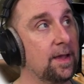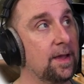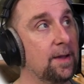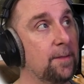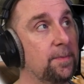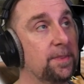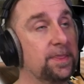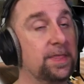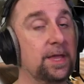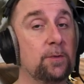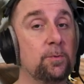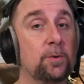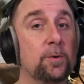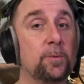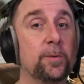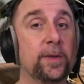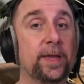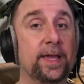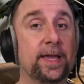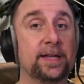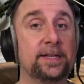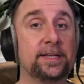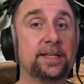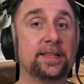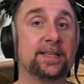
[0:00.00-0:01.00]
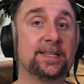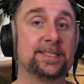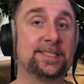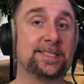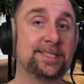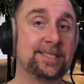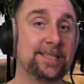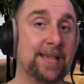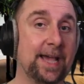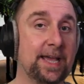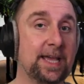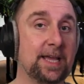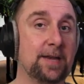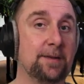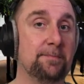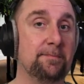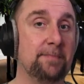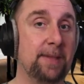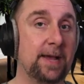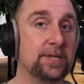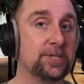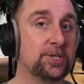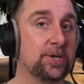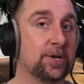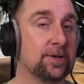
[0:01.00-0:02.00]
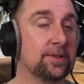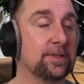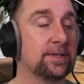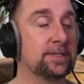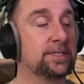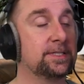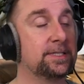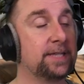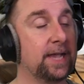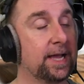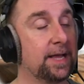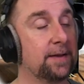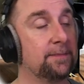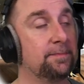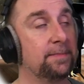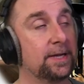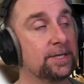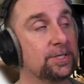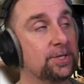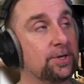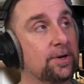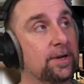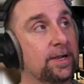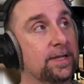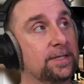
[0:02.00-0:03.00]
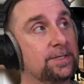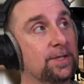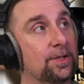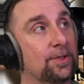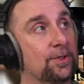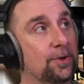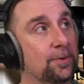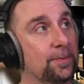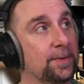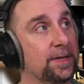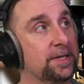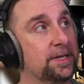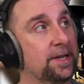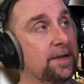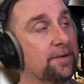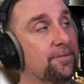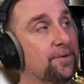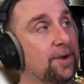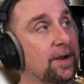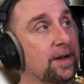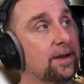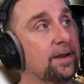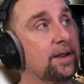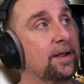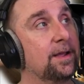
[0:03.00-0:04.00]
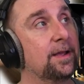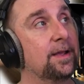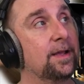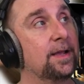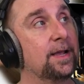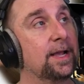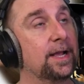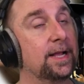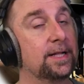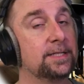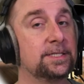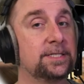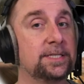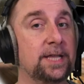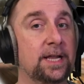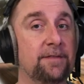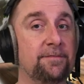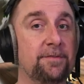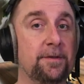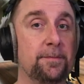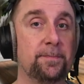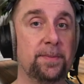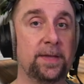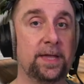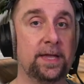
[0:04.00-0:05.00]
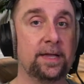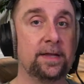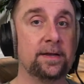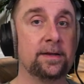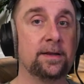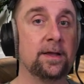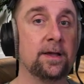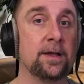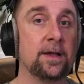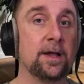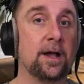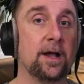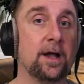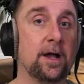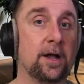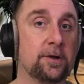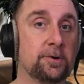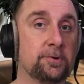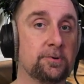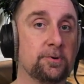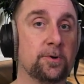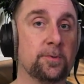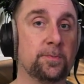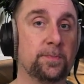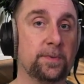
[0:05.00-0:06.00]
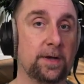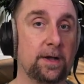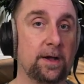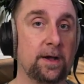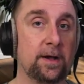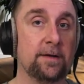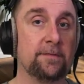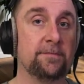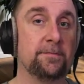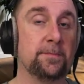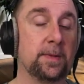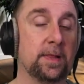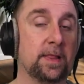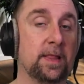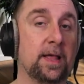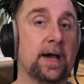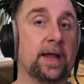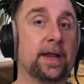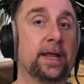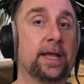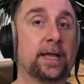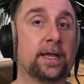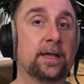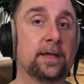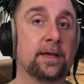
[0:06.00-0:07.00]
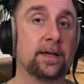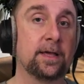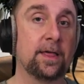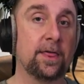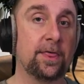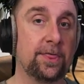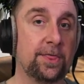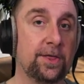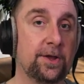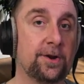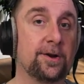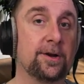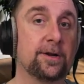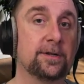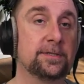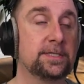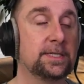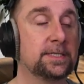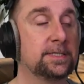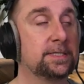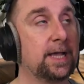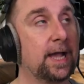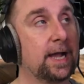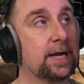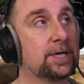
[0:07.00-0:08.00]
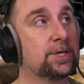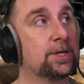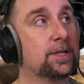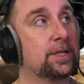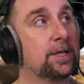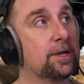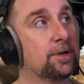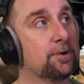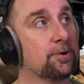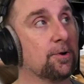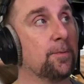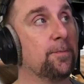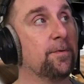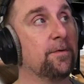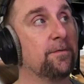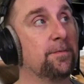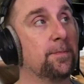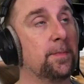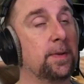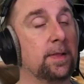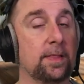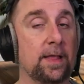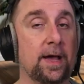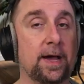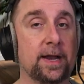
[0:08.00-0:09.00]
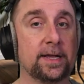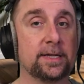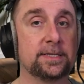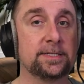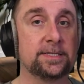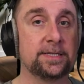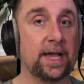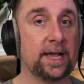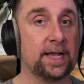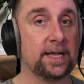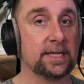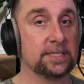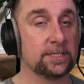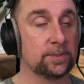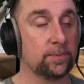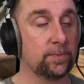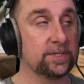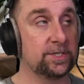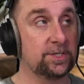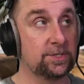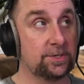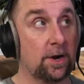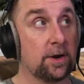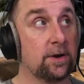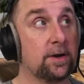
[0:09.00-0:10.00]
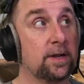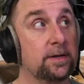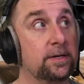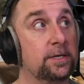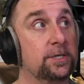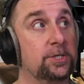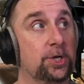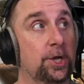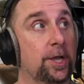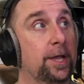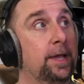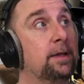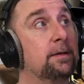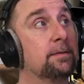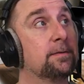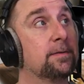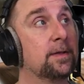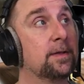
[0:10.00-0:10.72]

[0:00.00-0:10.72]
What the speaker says: But then when we get to the second measure is a little bit different. Instead of it being a group of melodic thirds, it's actually a group of melodic seconds. We start on a G,